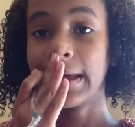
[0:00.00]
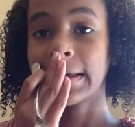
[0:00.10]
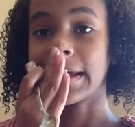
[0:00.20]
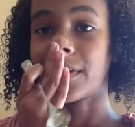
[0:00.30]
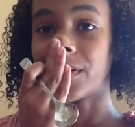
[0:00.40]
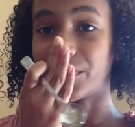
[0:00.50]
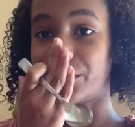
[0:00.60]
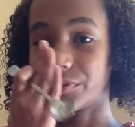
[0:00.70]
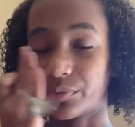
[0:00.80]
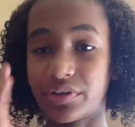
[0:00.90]
get all
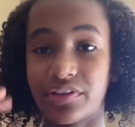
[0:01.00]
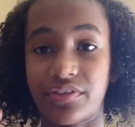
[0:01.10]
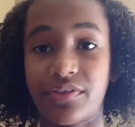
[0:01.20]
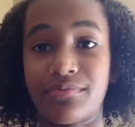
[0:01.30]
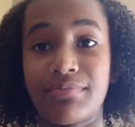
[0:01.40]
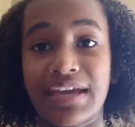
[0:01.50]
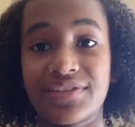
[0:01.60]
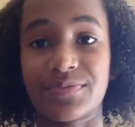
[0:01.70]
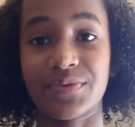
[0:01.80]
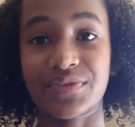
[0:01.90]
over one of the main
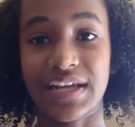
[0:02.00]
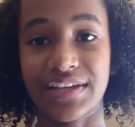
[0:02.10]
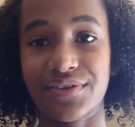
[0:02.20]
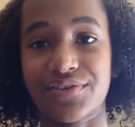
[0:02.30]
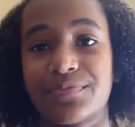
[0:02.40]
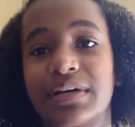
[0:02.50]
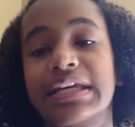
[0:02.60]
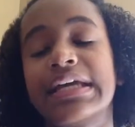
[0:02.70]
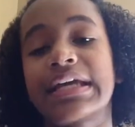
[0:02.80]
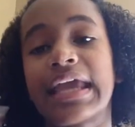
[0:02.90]
spoons that I use, but
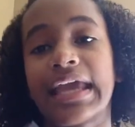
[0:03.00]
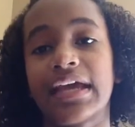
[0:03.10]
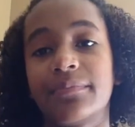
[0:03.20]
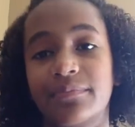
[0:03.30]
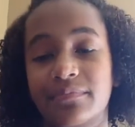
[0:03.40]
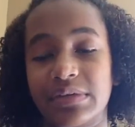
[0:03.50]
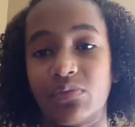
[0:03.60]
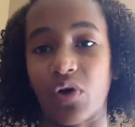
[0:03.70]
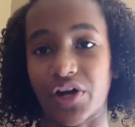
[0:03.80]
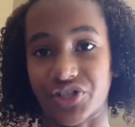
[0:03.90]
it can be
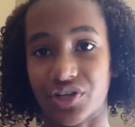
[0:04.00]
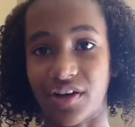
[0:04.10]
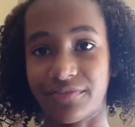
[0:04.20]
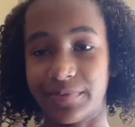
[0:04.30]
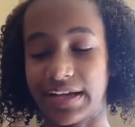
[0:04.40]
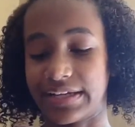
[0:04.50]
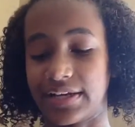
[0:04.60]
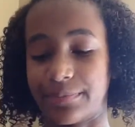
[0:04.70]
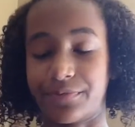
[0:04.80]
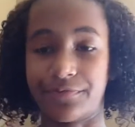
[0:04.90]
washed off, but
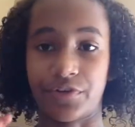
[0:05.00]
I prefer